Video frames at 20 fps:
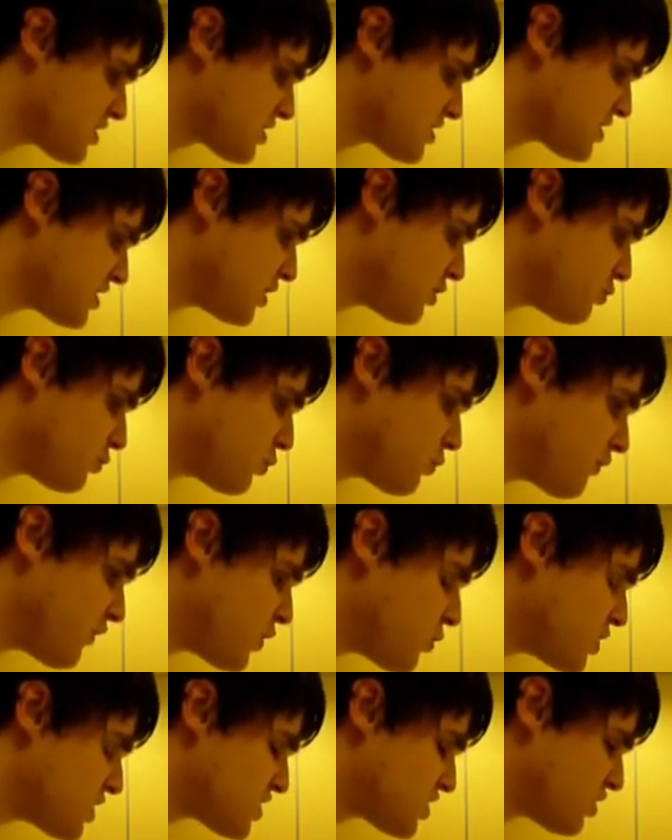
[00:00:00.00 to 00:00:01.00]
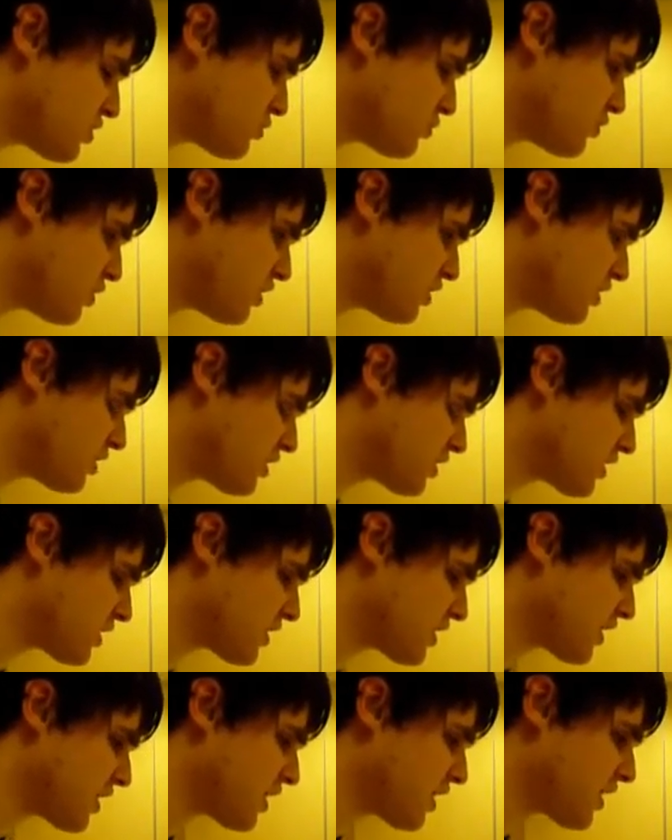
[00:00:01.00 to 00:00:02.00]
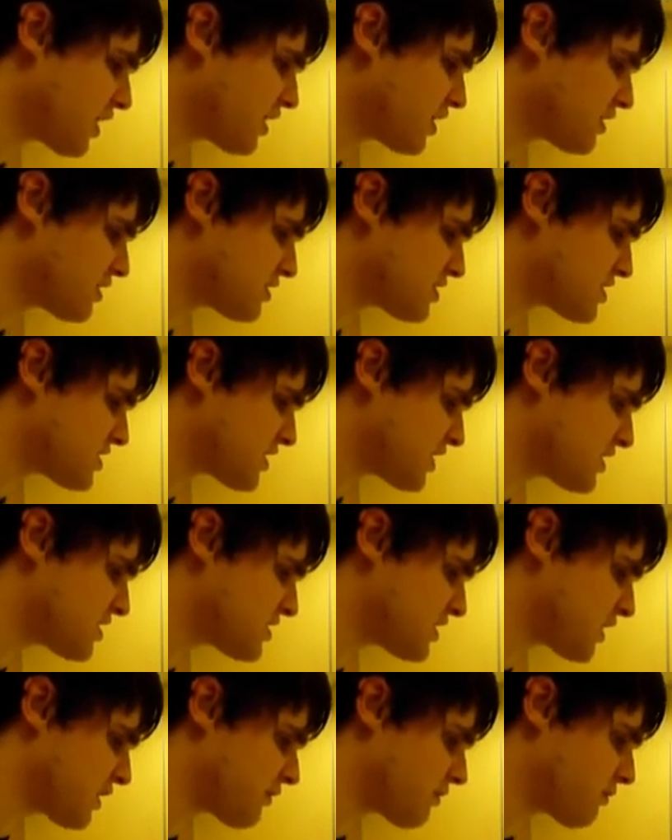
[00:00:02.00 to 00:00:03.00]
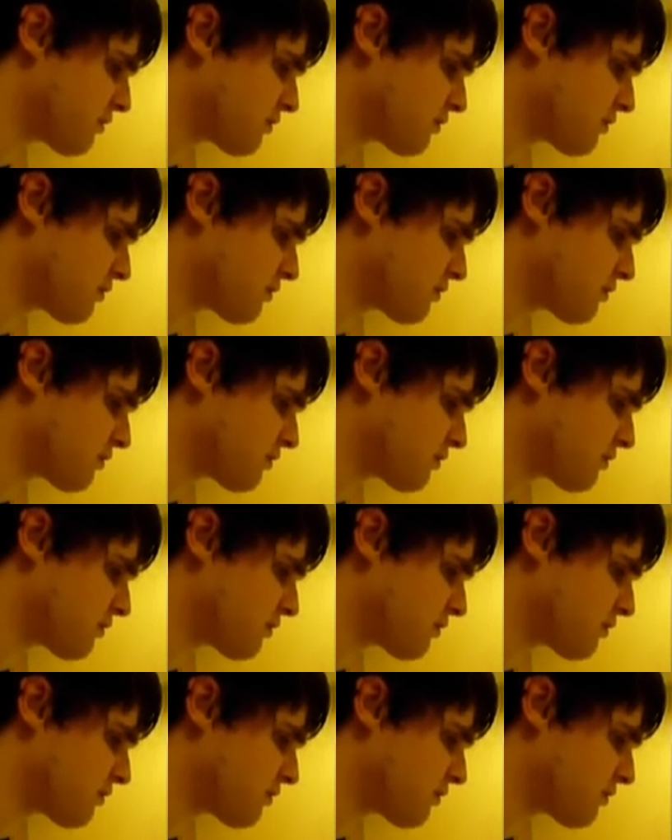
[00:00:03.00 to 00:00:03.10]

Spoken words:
see you all very soon, and stay safe.